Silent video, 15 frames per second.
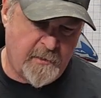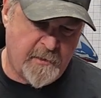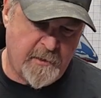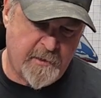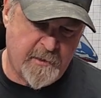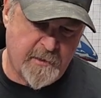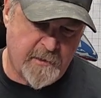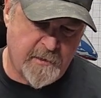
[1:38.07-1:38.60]

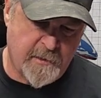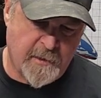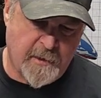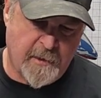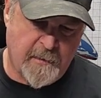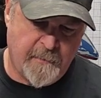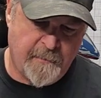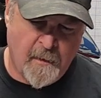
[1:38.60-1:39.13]
This is
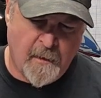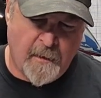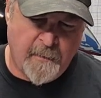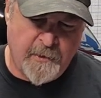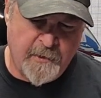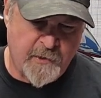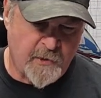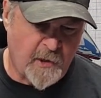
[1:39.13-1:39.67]
I'm going
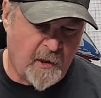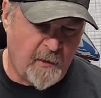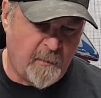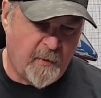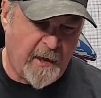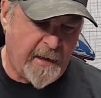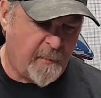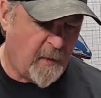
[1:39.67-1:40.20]
to install the
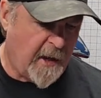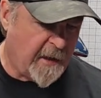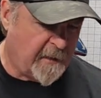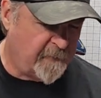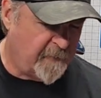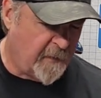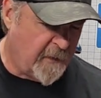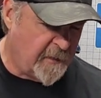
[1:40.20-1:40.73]
brake bracket
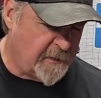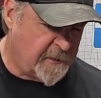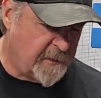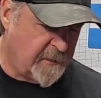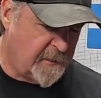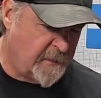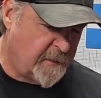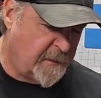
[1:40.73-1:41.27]
first.
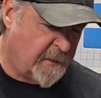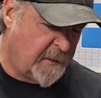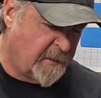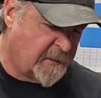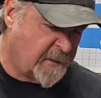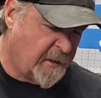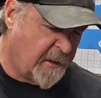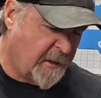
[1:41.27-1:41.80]

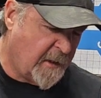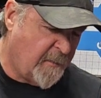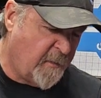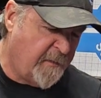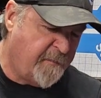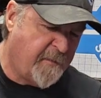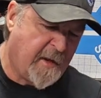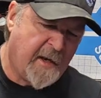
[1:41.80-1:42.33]
It's going to come with
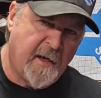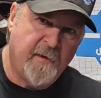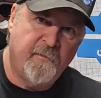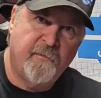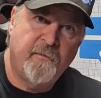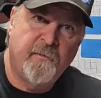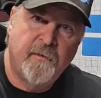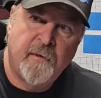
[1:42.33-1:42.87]
5
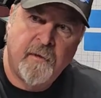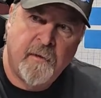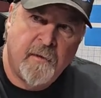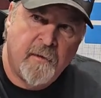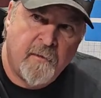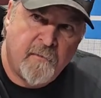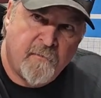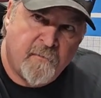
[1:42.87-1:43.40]

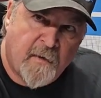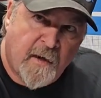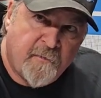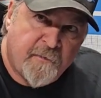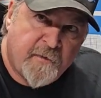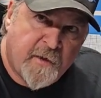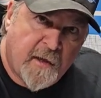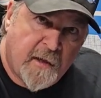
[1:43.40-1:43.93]

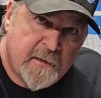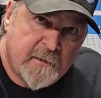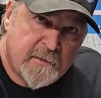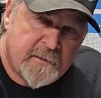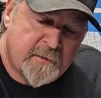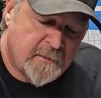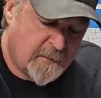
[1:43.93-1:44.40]
studs.